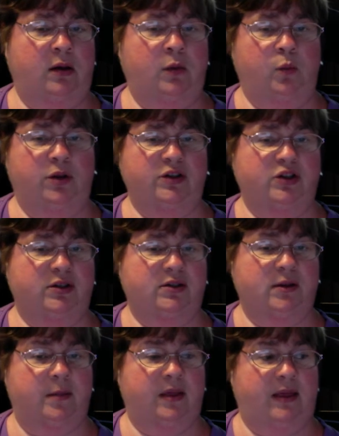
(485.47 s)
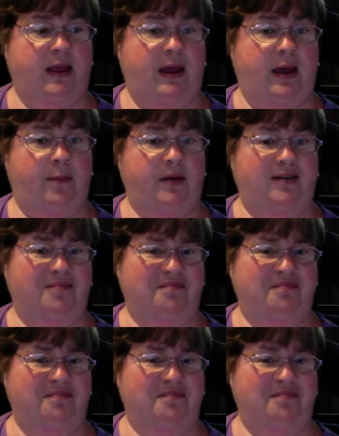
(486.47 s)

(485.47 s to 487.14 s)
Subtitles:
was just something that happened.